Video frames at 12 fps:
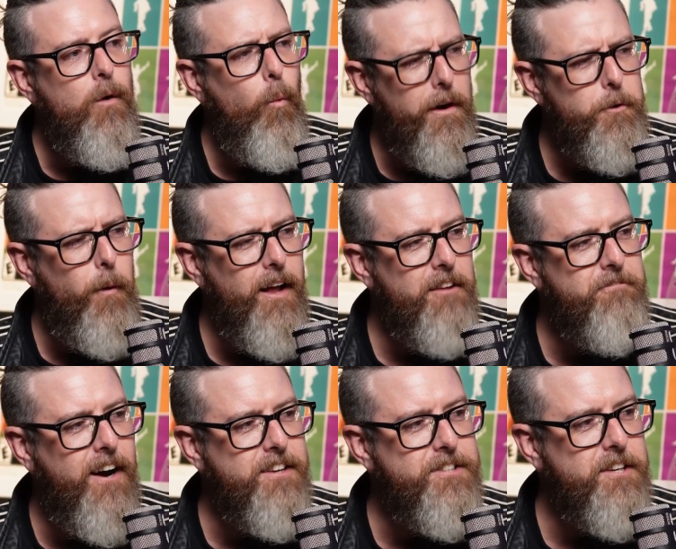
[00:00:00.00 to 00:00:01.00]
what
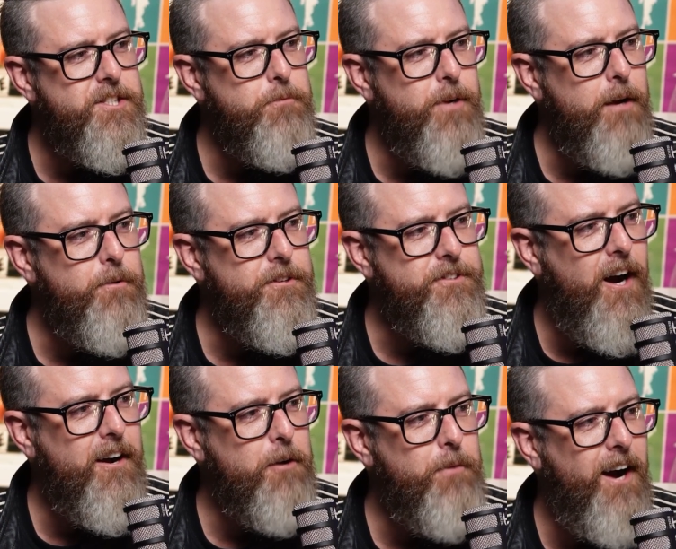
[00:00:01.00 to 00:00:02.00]
qualifies us to be able to
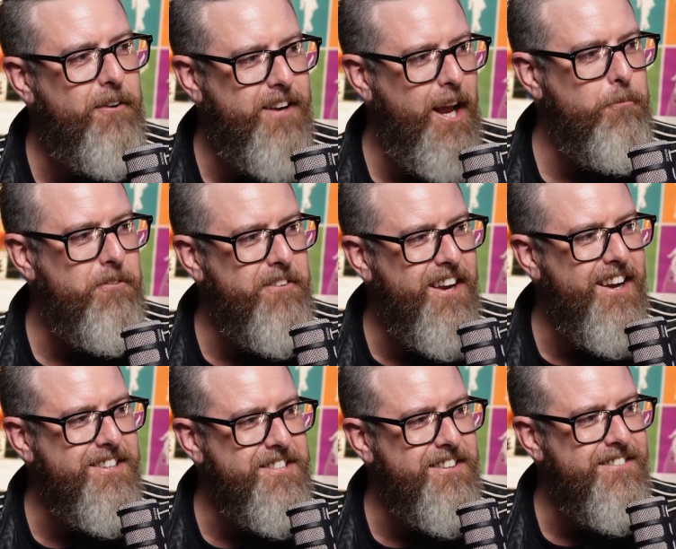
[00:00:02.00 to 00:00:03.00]
talk about
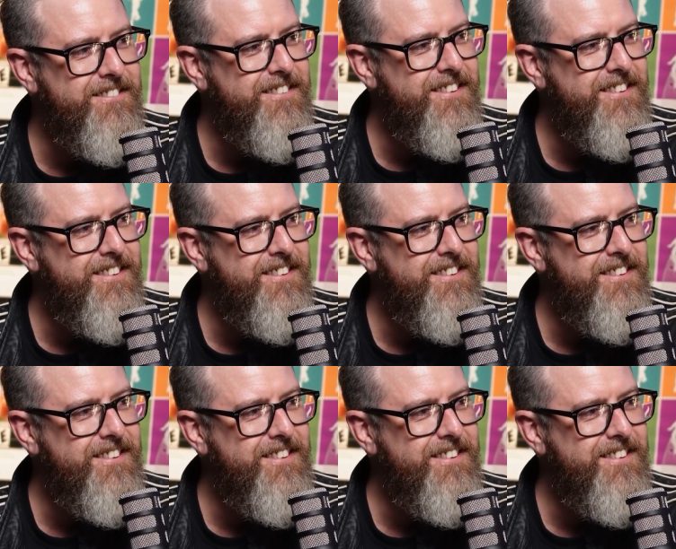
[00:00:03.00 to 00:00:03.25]
gamification?